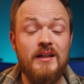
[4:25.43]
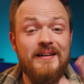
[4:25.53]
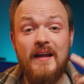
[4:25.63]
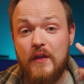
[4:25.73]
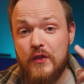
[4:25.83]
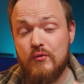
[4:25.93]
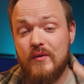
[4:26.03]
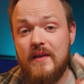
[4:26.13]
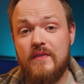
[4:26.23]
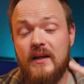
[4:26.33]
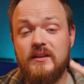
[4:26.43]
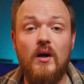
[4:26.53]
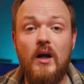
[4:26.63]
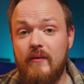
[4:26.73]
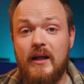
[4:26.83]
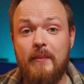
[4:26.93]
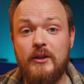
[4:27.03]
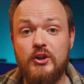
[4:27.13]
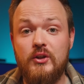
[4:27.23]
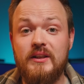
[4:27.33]
So they're the three things that I
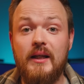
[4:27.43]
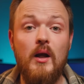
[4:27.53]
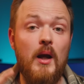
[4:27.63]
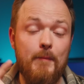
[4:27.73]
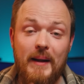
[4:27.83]
recommend using.